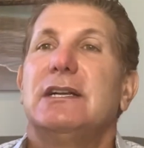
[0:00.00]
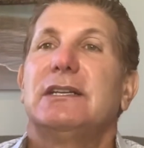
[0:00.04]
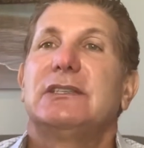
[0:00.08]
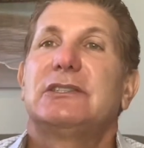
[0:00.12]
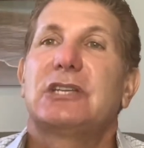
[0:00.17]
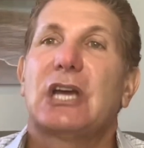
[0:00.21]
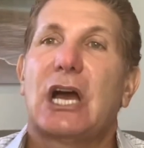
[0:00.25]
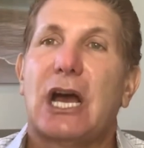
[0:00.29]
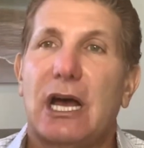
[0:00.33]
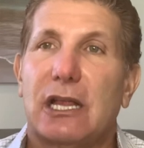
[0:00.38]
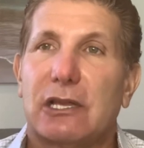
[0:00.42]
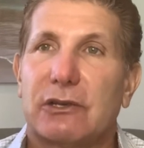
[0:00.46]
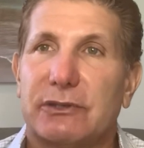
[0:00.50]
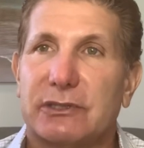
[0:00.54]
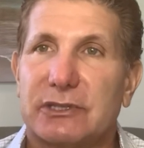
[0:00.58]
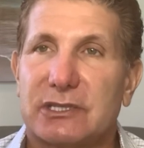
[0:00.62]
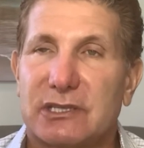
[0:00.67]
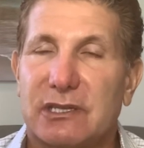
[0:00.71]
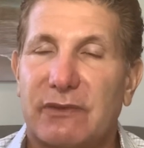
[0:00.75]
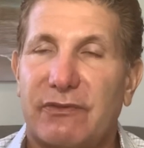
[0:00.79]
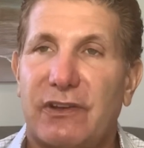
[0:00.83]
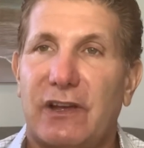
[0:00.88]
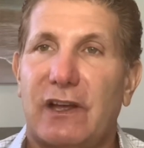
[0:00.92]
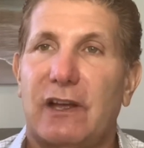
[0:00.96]
Tolerance
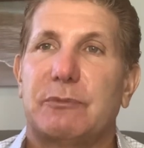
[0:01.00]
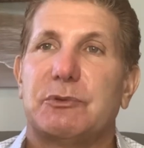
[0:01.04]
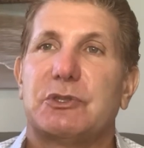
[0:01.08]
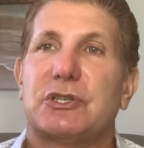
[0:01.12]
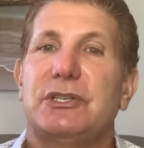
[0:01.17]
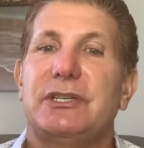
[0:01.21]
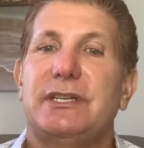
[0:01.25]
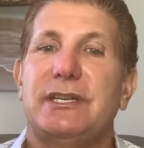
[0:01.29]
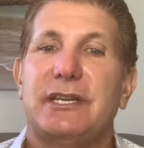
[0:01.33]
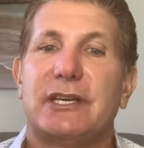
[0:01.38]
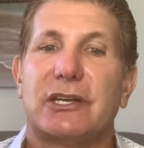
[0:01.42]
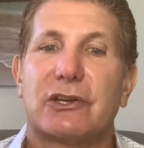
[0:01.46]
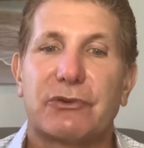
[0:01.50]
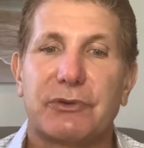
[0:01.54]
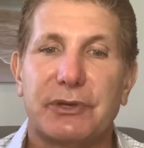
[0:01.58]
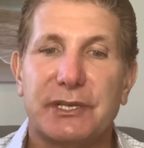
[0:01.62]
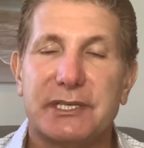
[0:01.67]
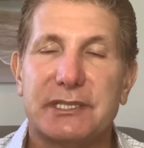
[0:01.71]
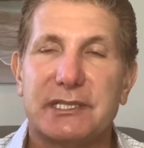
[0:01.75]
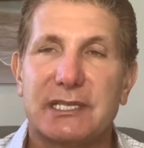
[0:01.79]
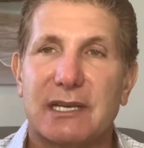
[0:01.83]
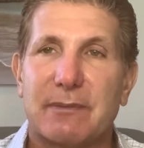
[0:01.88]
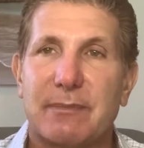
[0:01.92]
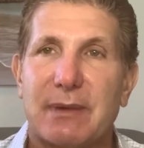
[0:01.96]
develops. You need
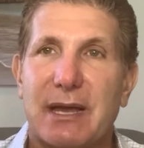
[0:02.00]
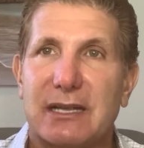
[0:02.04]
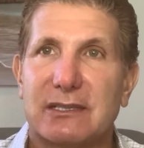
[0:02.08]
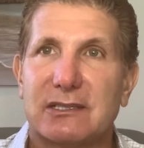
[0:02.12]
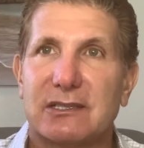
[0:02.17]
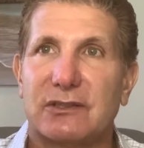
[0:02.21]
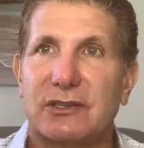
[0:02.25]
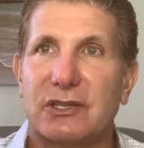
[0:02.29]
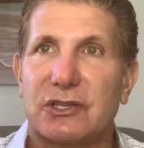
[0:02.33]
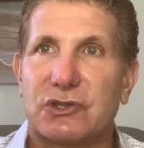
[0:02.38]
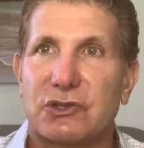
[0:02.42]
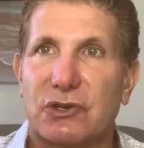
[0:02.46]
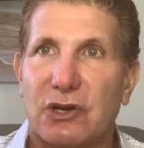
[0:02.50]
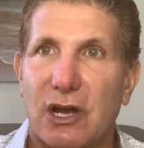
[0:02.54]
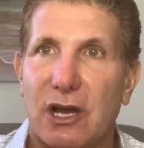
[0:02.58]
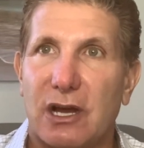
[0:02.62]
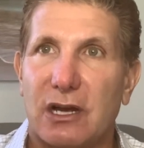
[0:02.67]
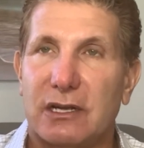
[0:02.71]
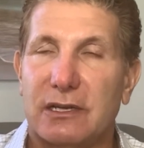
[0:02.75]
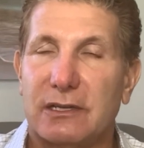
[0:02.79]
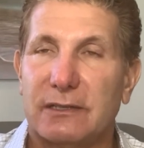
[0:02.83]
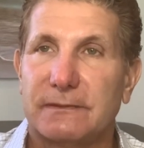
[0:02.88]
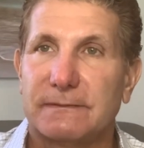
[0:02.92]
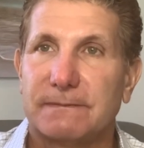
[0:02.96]
increasing amounts of the
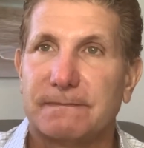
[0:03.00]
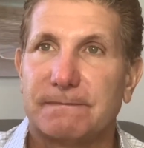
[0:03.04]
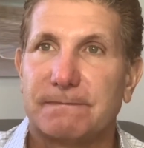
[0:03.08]
drug